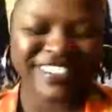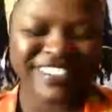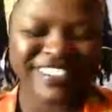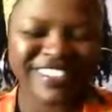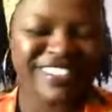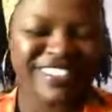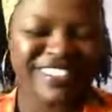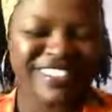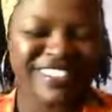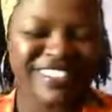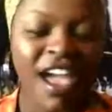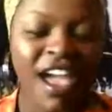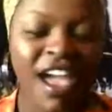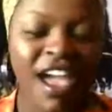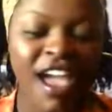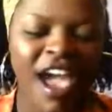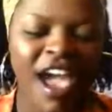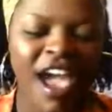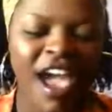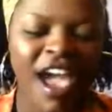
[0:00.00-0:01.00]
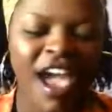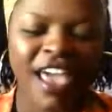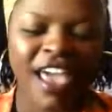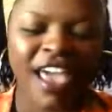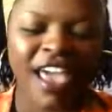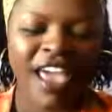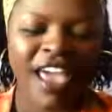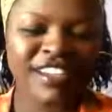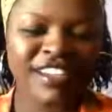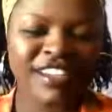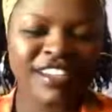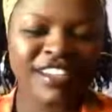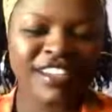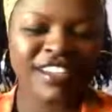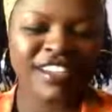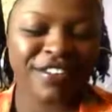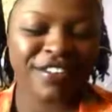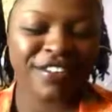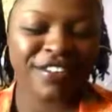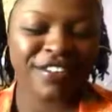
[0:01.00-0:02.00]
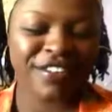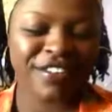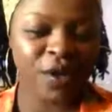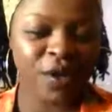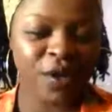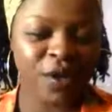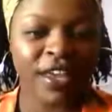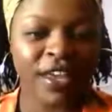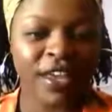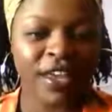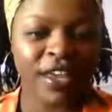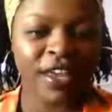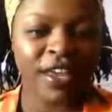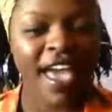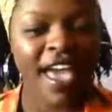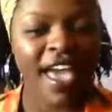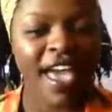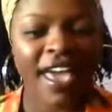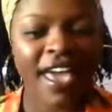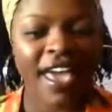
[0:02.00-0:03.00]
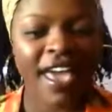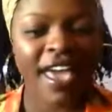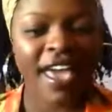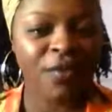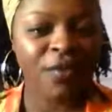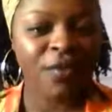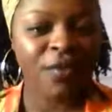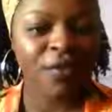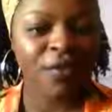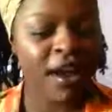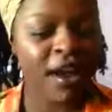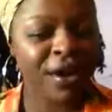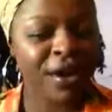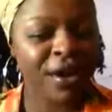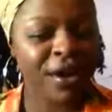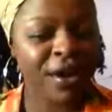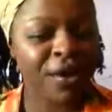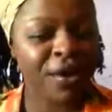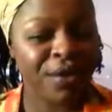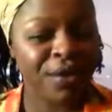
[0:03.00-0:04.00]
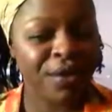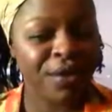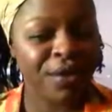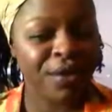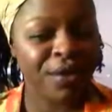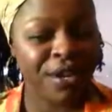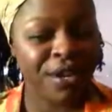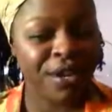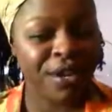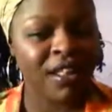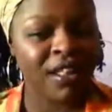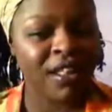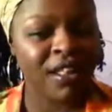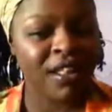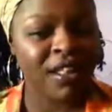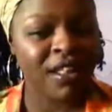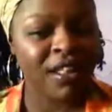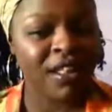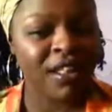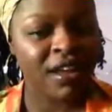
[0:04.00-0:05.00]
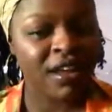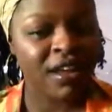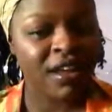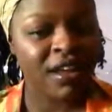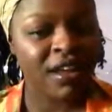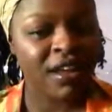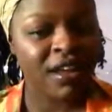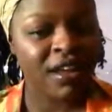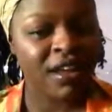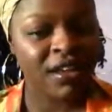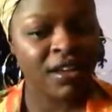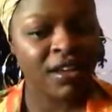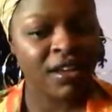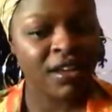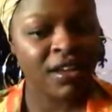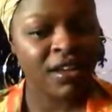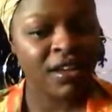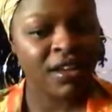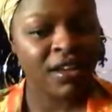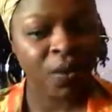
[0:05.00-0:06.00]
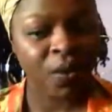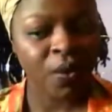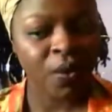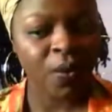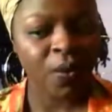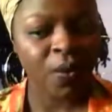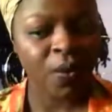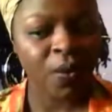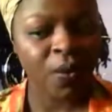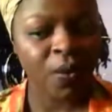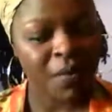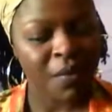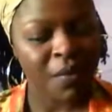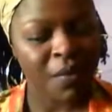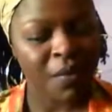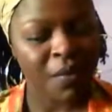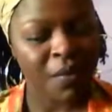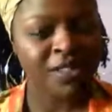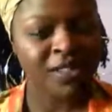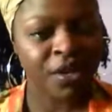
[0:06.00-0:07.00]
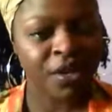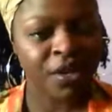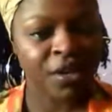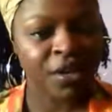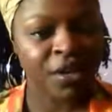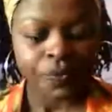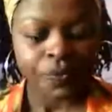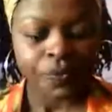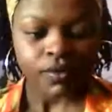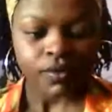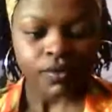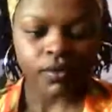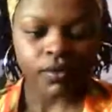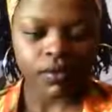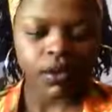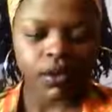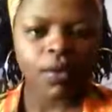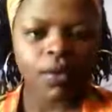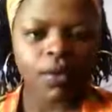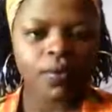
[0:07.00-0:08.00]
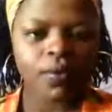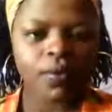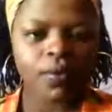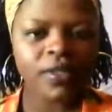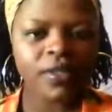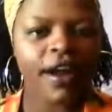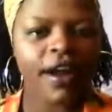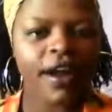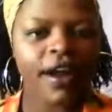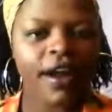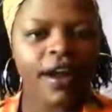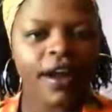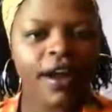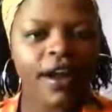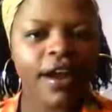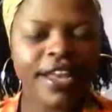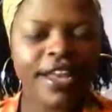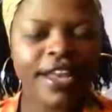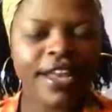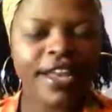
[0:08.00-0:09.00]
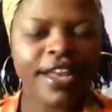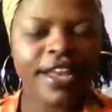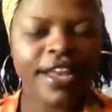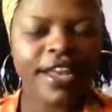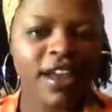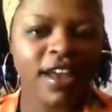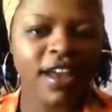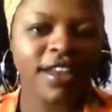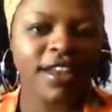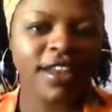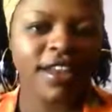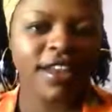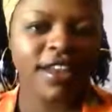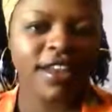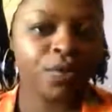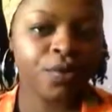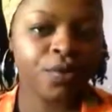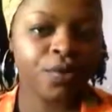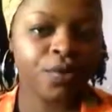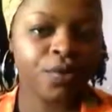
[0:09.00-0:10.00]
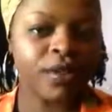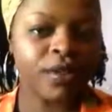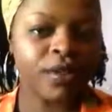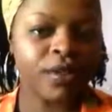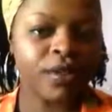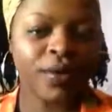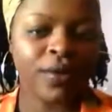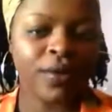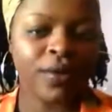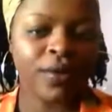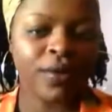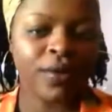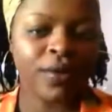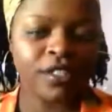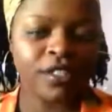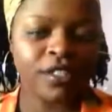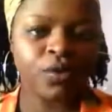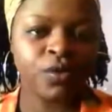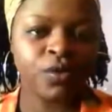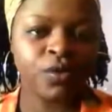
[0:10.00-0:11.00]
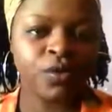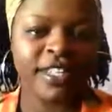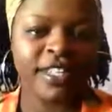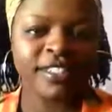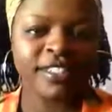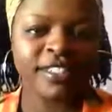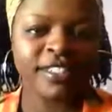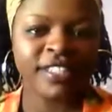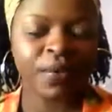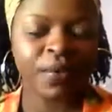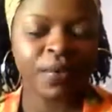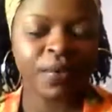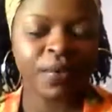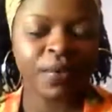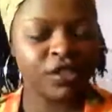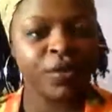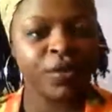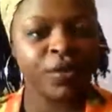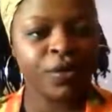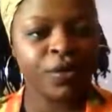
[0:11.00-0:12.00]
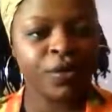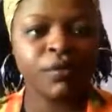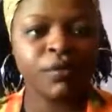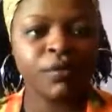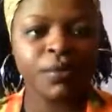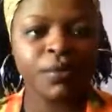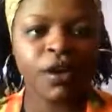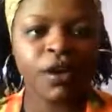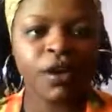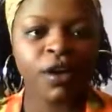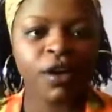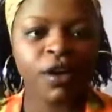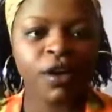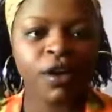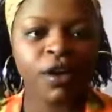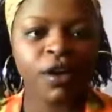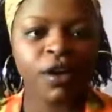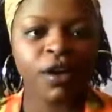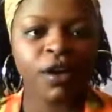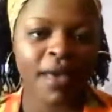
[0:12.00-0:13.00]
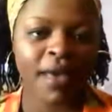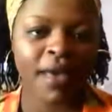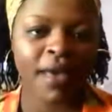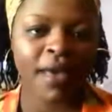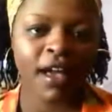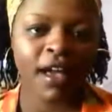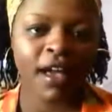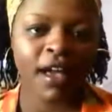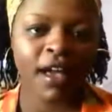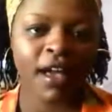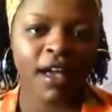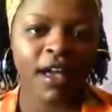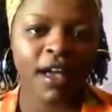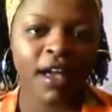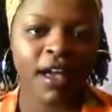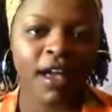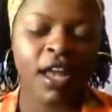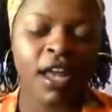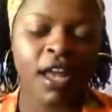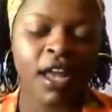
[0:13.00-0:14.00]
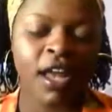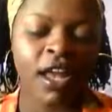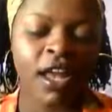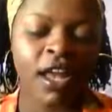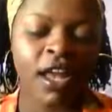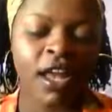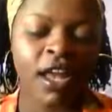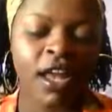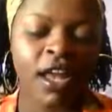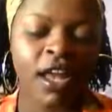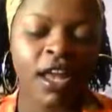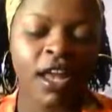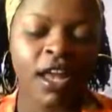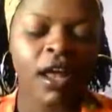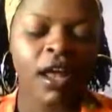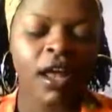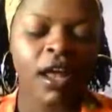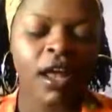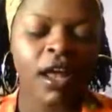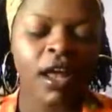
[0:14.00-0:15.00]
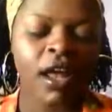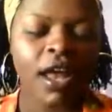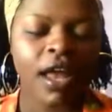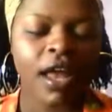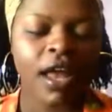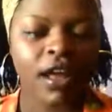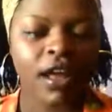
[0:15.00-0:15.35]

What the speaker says: an hilarious story. I have to laugh when I really think about it and read it. He was there and he thought that he could rule. He wanted to do the things that he wanted to do. He didn't want to be governed by God. And God say, you have a choice, really.